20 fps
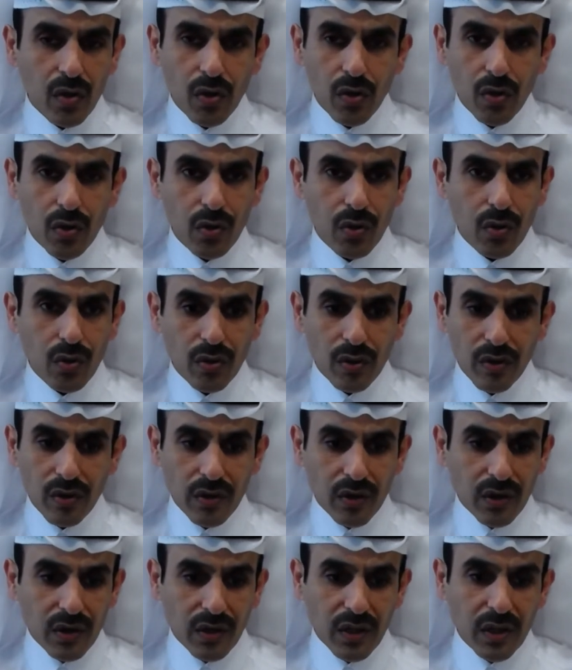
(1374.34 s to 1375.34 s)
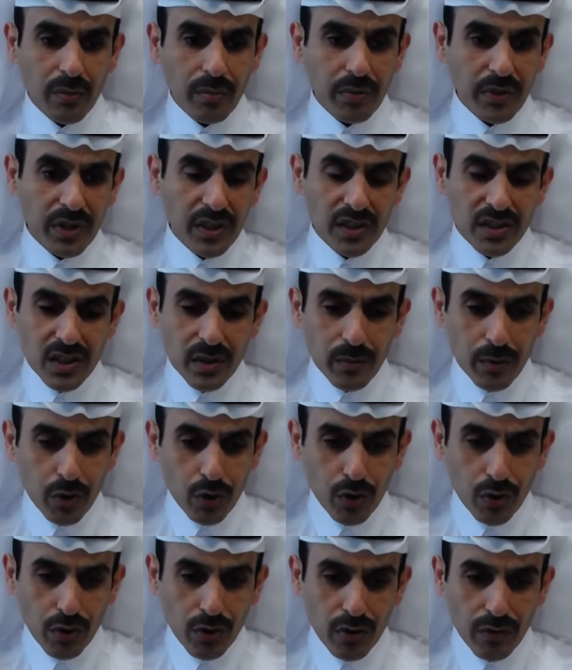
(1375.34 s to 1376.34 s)
all companies. I mean,
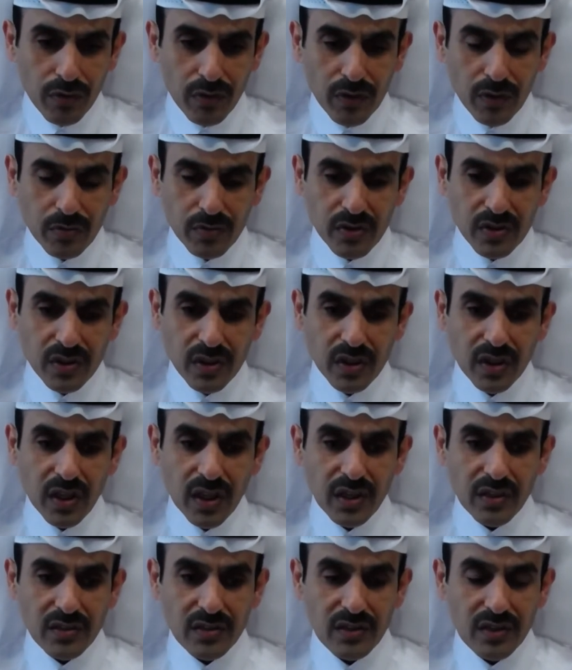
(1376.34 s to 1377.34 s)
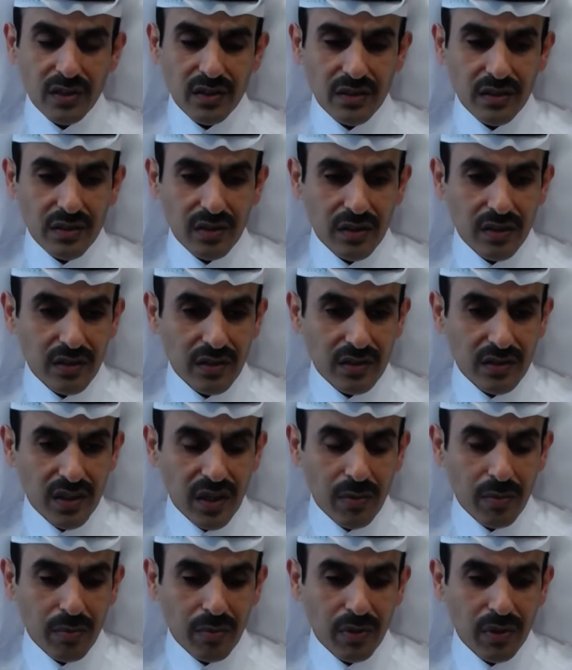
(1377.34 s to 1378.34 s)
ConocoPhillips is an excellent
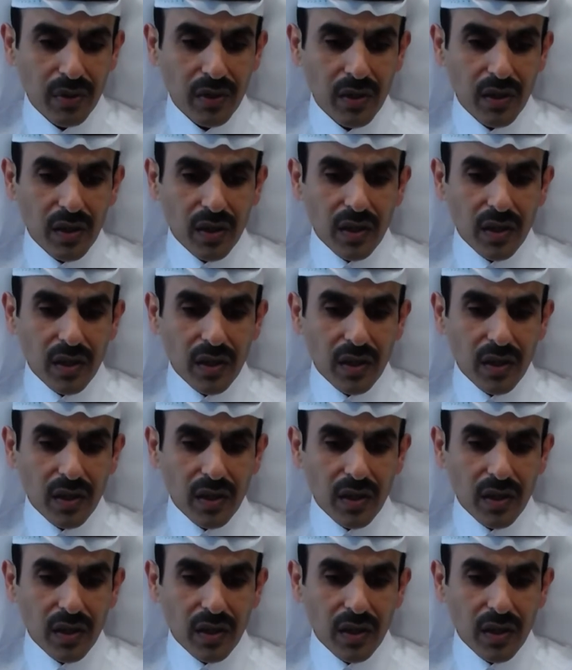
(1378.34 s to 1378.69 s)
example.